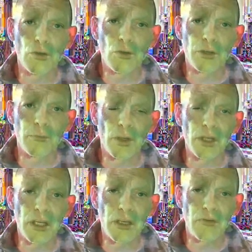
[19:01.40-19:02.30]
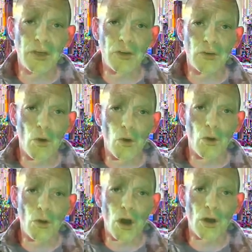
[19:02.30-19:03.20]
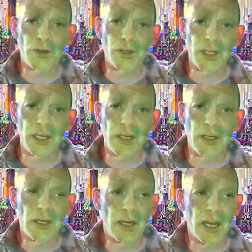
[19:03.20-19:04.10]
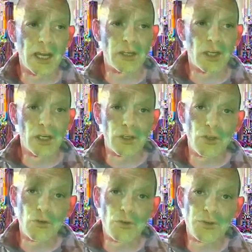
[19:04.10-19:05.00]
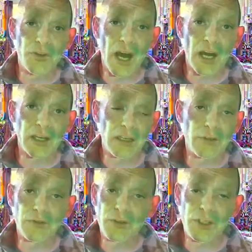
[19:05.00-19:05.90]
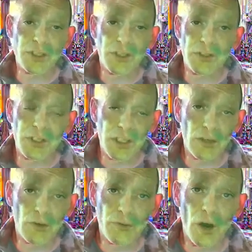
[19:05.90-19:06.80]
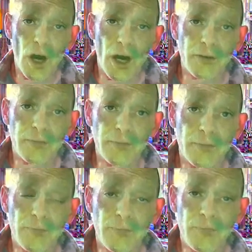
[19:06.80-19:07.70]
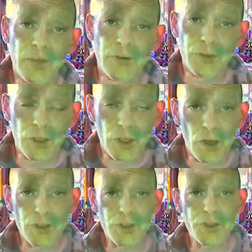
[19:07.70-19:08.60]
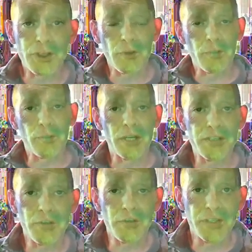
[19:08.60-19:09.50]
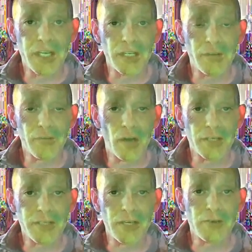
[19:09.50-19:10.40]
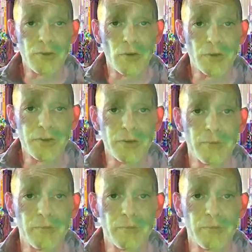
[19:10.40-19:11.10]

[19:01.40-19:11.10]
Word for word: can believe in wholeheartedly and use that, even if it's just a single thought, to consciously replace those negative thoughts as you notice them.